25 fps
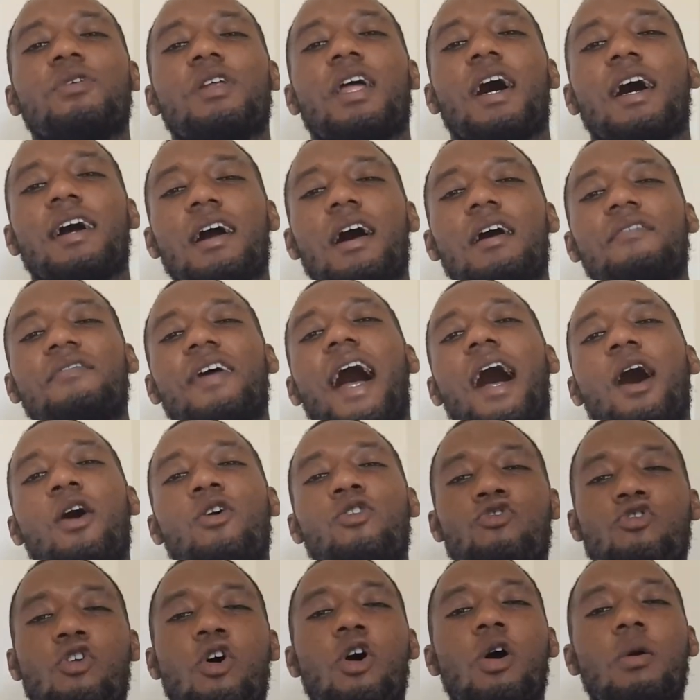like I've
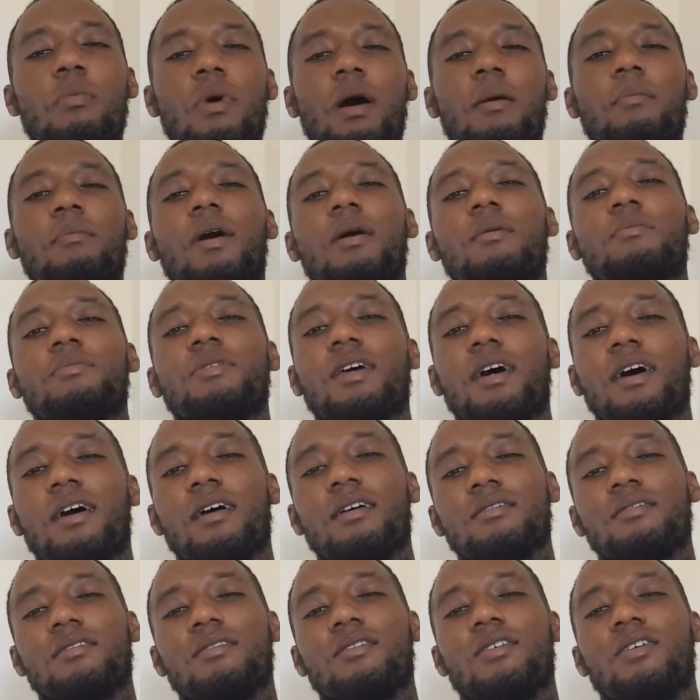outgrown my mum's
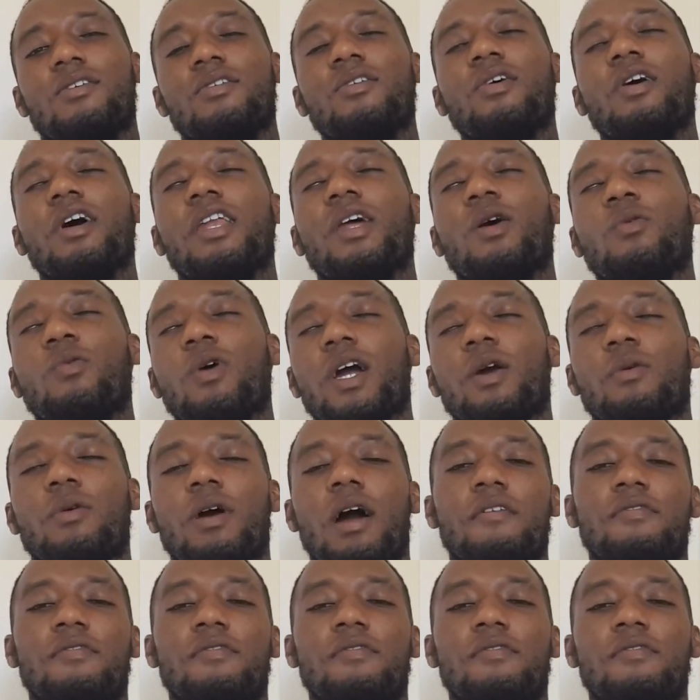house. Not in a way where I